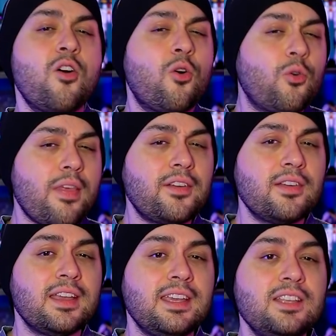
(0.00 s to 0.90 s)
Or rather,
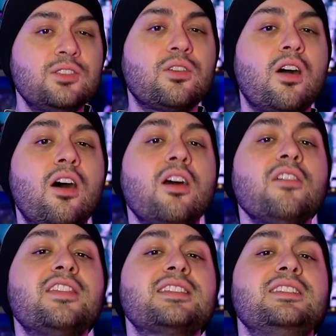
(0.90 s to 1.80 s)
he took all
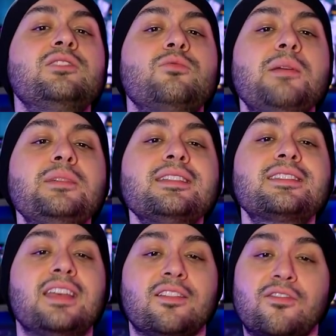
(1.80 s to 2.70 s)
of the Zeon
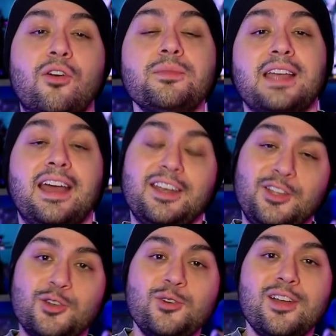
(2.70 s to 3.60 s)
remnants and formed a
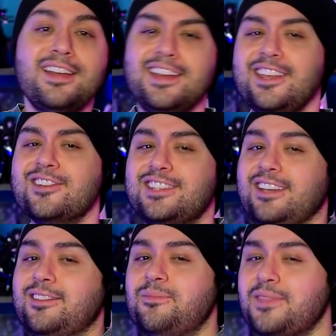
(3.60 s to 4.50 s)
new Neo
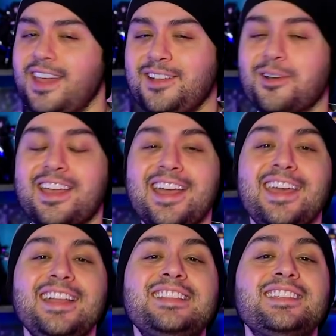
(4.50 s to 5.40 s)
Zeon. Anyway,
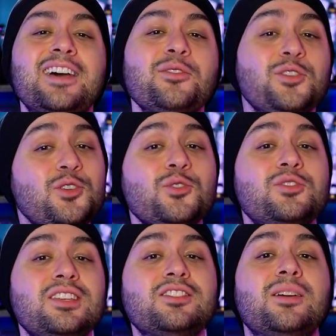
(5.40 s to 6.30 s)
it's now
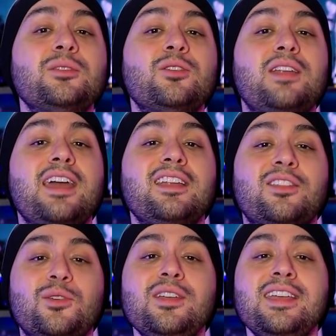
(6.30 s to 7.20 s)

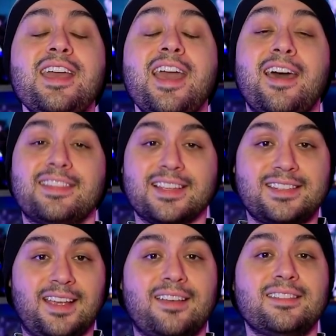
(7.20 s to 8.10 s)
UC-093 and the
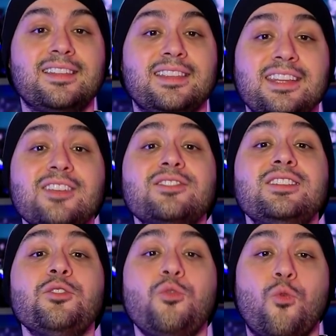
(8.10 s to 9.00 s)
second Neo
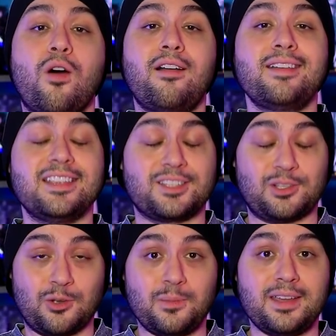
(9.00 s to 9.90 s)
Zeon war is
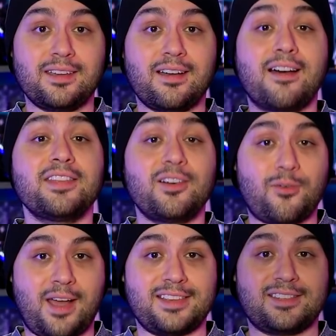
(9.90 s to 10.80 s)
looming on the
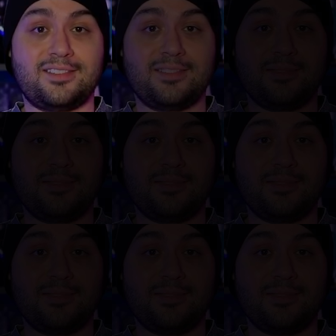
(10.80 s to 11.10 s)
horizon.